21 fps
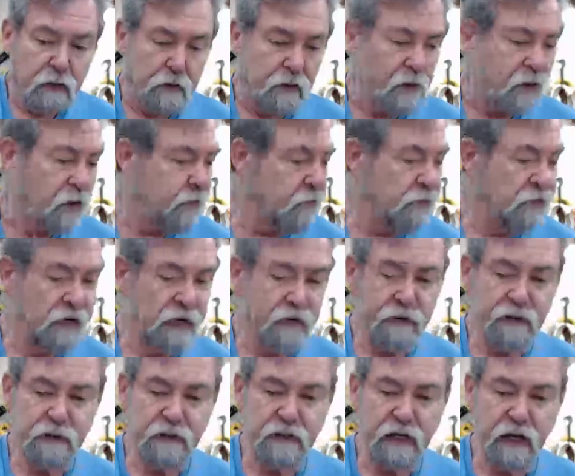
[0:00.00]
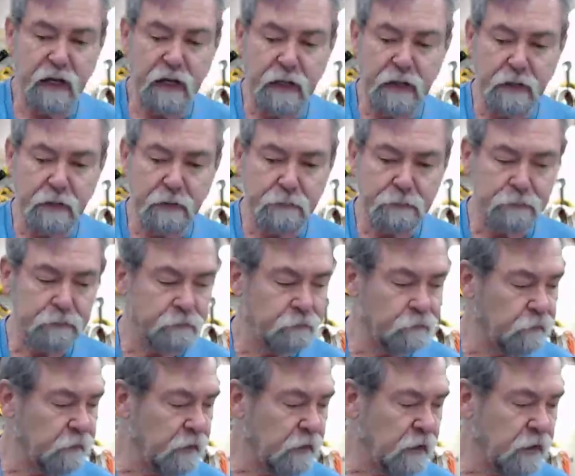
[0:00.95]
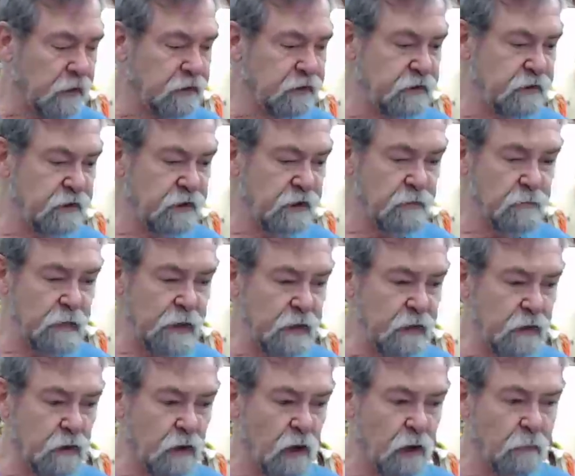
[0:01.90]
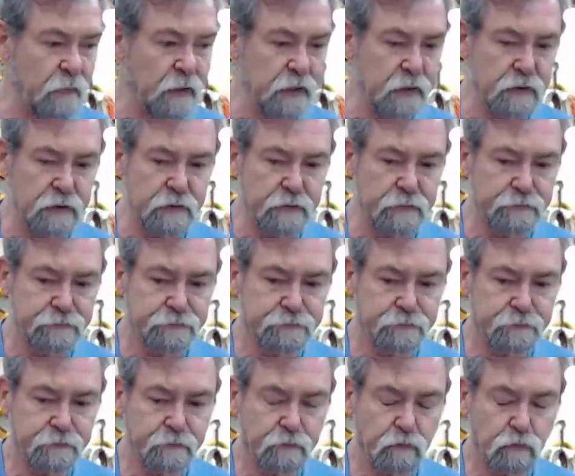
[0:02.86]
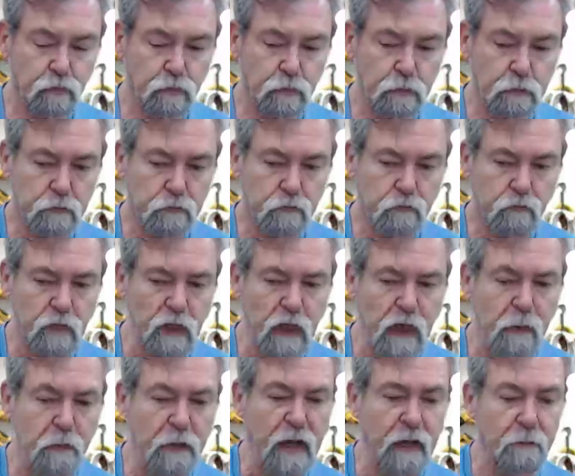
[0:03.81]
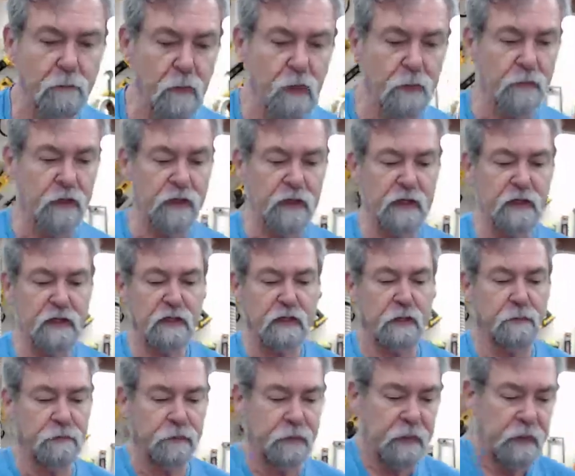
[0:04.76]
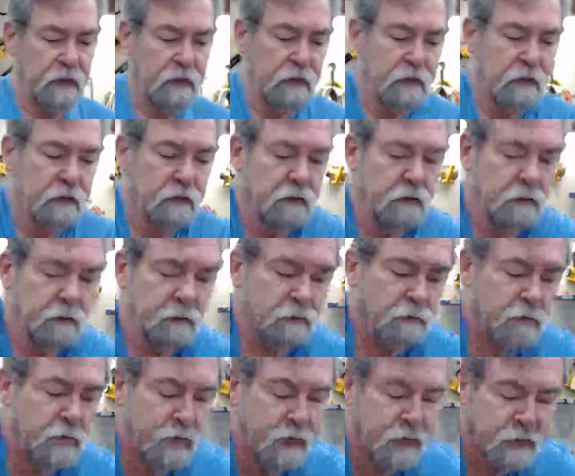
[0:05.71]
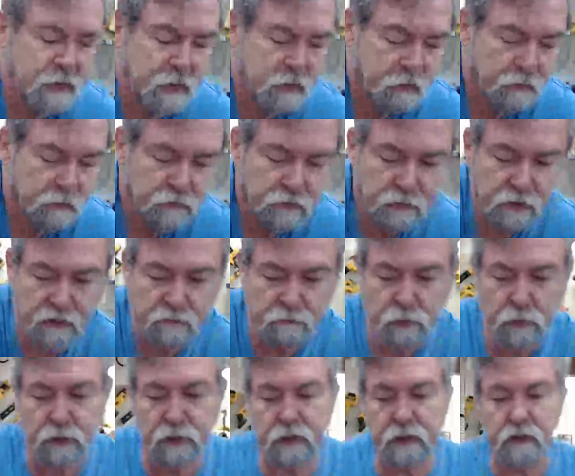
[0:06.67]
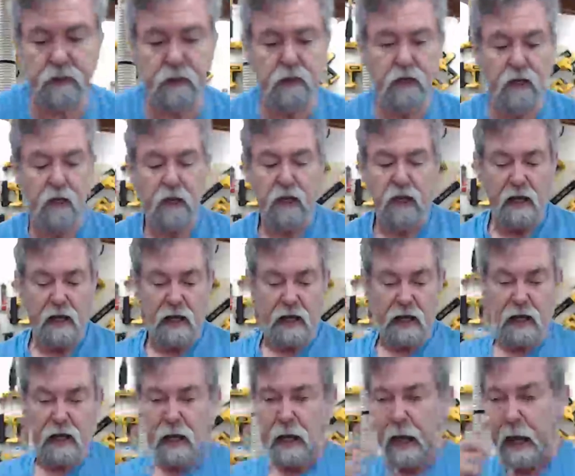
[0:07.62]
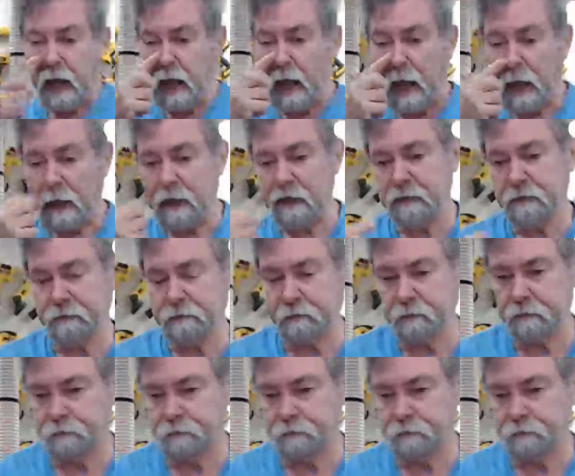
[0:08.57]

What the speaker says: Now, the other day, I did make comment about my Makita router that I've put in it, and